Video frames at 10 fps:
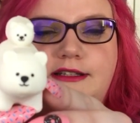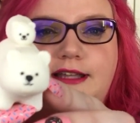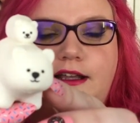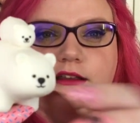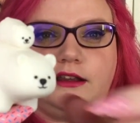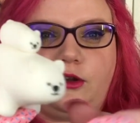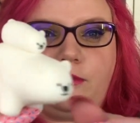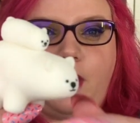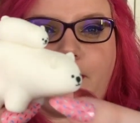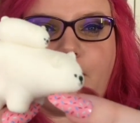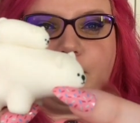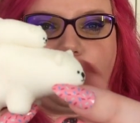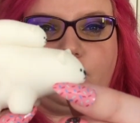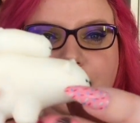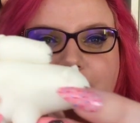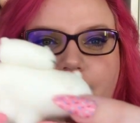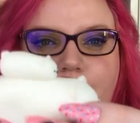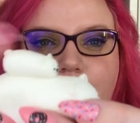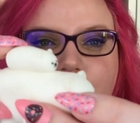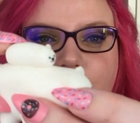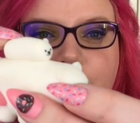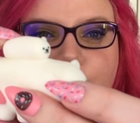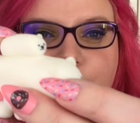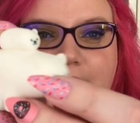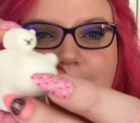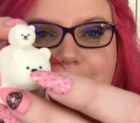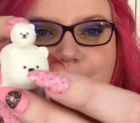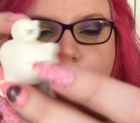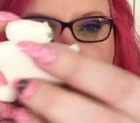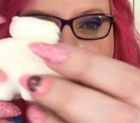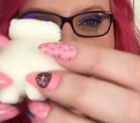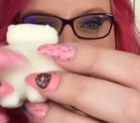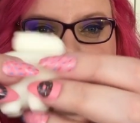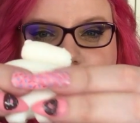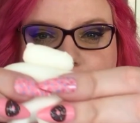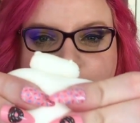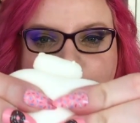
It's like a little mama polar bear and then a little baby polar bear.